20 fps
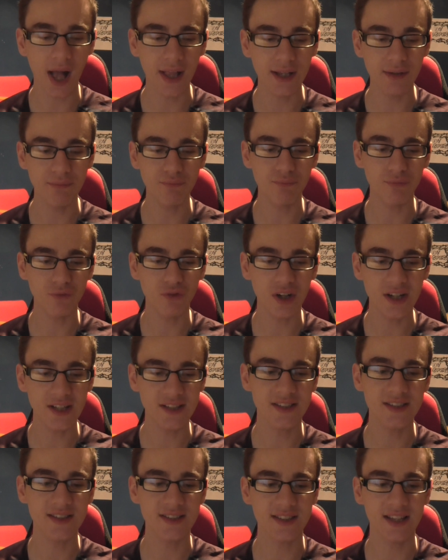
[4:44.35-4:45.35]
and in
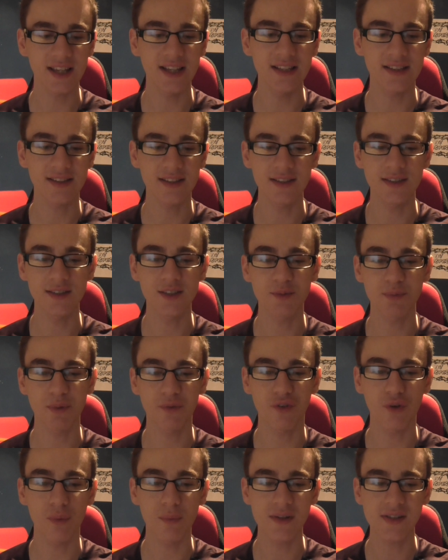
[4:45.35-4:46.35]
recent seasons,
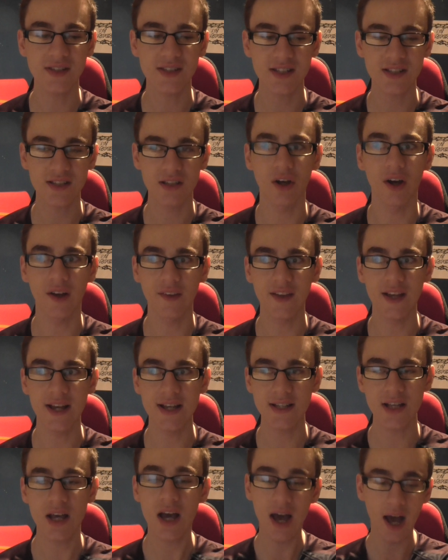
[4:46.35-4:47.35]
performances like
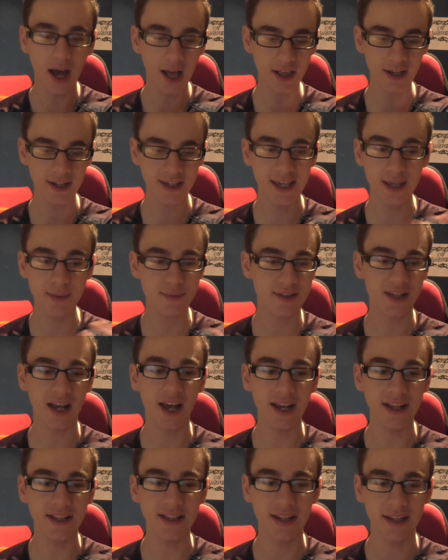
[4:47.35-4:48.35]
this, and I keep
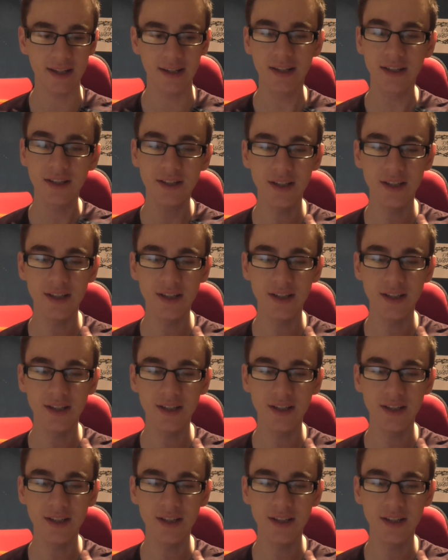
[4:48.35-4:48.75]
saying it,